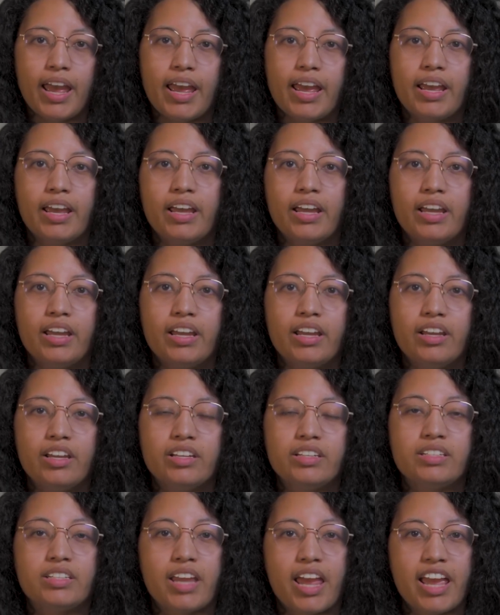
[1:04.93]

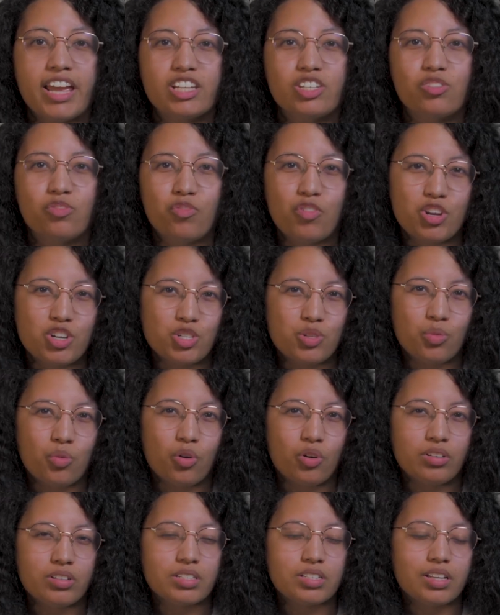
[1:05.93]
a dance
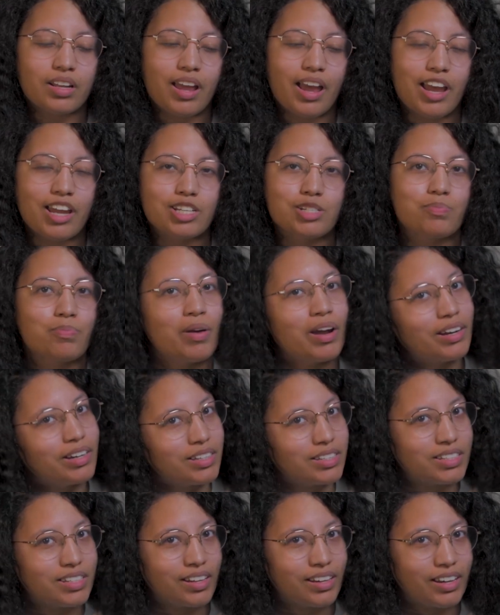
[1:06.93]
visual /
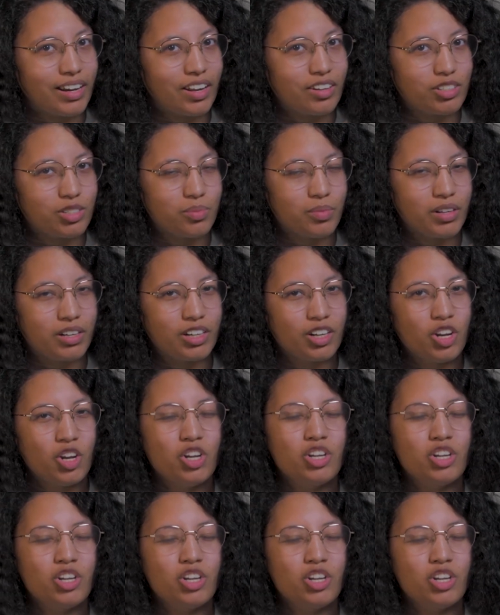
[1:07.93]
pregnancy announcement.